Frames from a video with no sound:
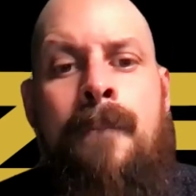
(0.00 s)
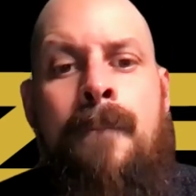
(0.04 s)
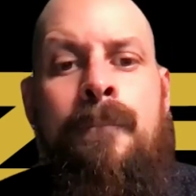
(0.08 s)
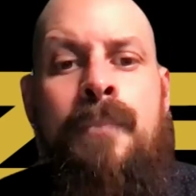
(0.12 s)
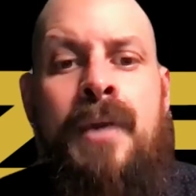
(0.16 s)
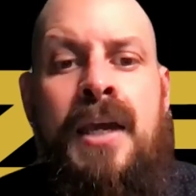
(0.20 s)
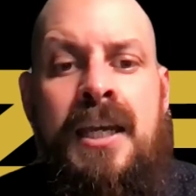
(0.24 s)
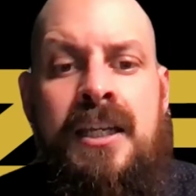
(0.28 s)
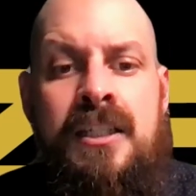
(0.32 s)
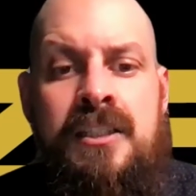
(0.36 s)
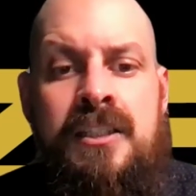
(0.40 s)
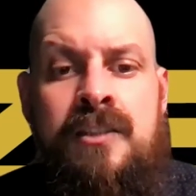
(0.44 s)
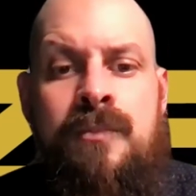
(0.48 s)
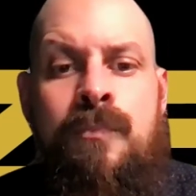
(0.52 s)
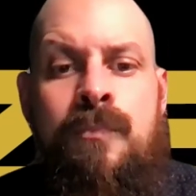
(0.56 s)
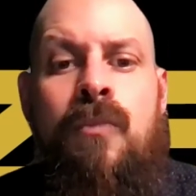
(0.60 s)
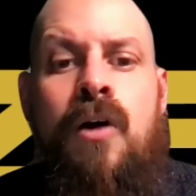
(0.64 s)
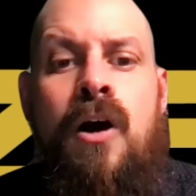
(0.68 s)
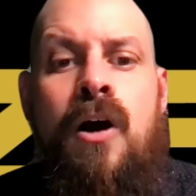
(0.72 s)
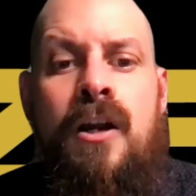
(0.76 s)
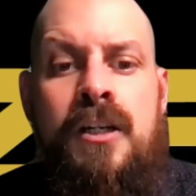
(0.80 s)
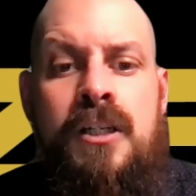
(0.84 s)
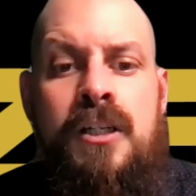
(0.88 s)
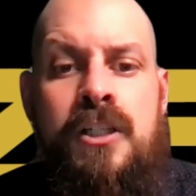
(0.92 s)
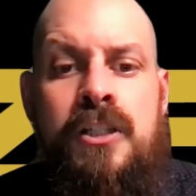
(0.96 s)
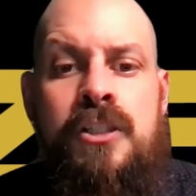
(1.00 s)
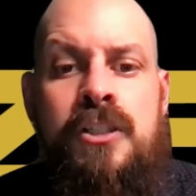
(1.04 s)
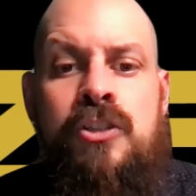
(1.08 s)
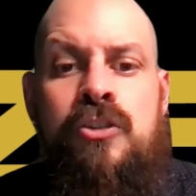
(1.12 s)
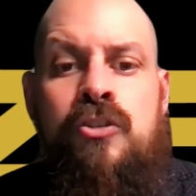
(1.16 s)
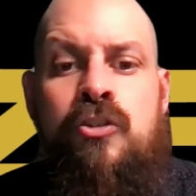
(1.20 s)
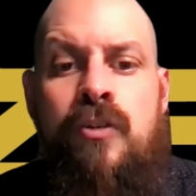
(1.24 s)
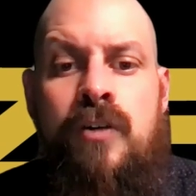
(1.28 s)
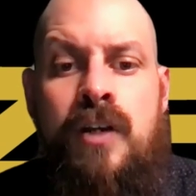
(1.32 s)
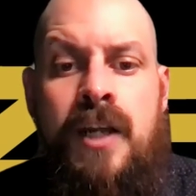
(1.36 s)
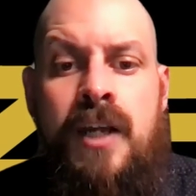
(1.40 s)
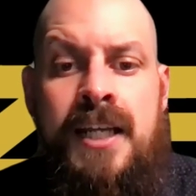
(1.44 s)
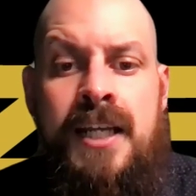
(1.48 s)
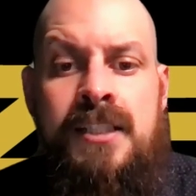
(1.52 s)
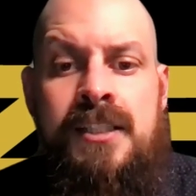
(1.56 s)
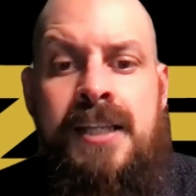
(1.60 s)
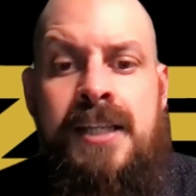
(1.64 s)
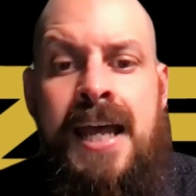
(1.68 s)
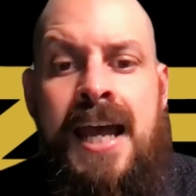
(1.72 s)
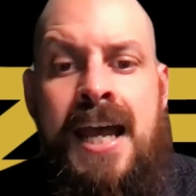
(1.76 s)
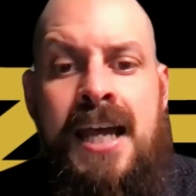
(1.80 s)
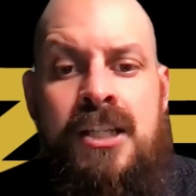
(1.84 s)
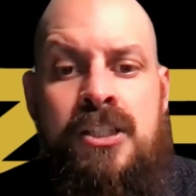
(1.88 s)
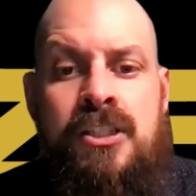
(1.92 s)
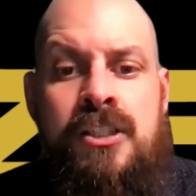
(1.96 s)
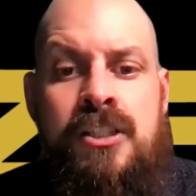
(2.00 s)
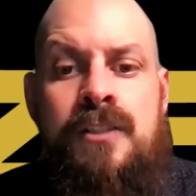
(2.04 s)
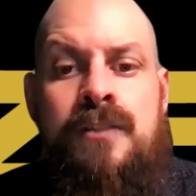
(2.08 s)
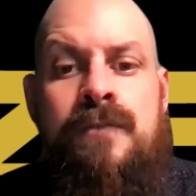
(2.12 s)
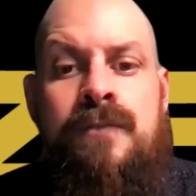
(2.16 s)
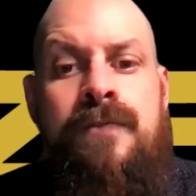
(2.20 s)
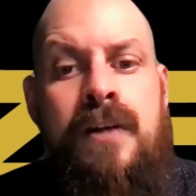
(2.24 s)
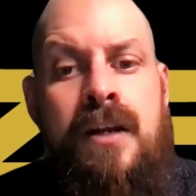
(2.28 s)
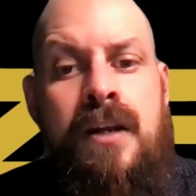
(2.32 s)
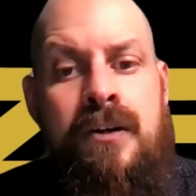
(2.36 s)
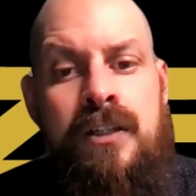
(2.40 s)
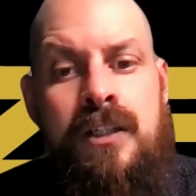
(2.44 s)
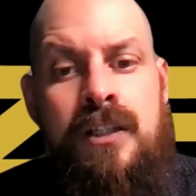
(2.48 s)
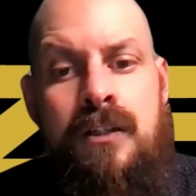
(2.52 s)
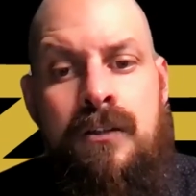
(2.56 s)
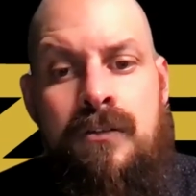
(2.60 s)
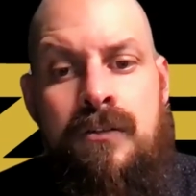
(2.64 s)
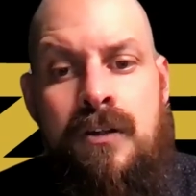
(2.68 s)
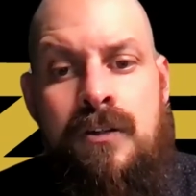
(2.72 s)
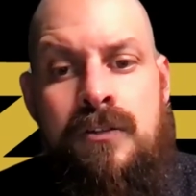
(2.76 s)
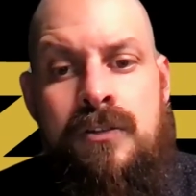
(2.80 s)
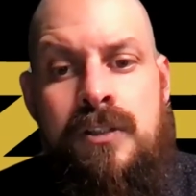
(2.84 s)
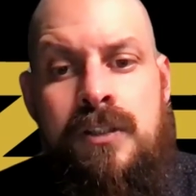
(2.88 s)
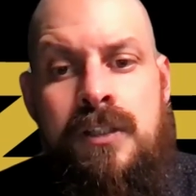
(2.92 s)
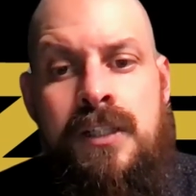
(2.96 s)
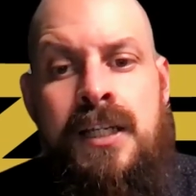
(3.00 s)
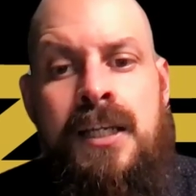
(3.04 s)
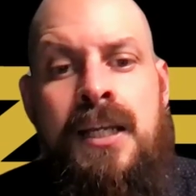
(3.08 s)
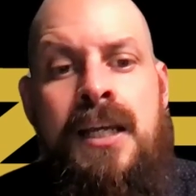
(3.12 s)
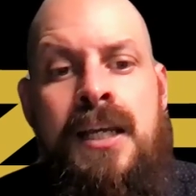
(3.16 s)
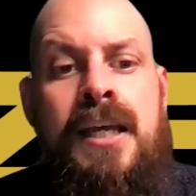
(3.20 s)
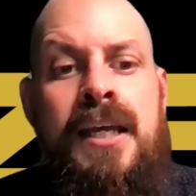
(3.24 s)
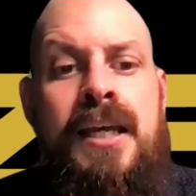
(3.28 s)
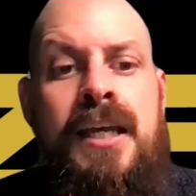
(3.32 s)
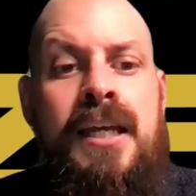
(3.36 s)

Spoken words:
Banks monitor transactions very closely,